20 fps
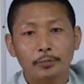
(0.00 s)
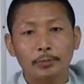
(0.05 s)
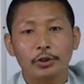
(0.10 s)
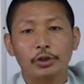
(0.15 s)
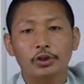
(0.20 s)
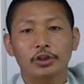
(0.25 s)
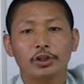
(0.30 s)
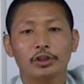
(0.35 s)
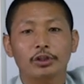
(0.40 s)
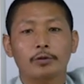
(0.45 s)

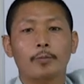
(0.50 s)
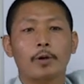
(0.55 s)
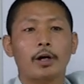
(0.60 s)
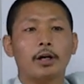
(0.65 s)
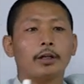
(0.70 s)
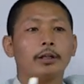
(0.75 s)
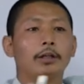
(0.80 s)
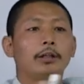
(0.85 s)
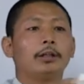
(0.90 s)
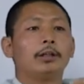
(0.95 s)
purchased
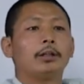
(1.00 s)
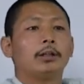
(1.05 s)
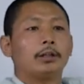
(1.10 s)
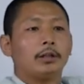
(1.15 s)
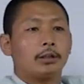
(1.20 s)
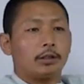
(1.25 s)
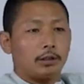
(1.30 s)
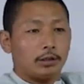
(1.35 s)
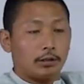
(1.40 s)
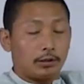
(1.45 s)
by
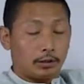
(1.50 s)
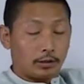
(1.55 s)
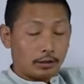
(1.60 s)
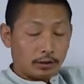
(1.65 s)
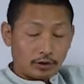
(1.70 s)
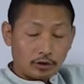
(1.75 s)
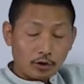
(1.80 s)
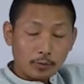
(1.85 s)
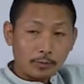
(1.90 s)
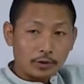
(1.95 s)
uh,
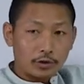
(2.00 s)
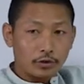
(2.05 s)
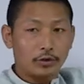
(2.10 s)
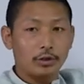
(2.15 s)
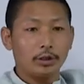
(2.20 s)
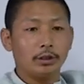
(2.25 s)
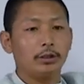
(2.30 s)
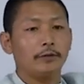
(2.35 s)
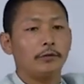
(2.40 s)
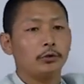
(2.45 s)

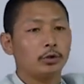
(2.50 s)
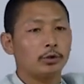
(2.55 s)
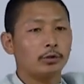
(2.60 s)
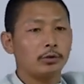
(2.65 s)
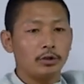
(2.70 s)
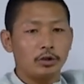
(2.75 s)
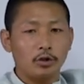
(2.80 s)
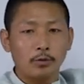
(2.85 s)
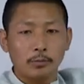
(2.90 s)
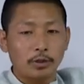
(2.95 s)
consumers, individual
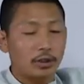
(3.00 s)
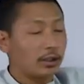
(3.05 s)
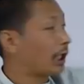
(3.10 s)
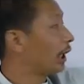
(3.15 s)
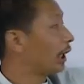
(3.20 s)
consumers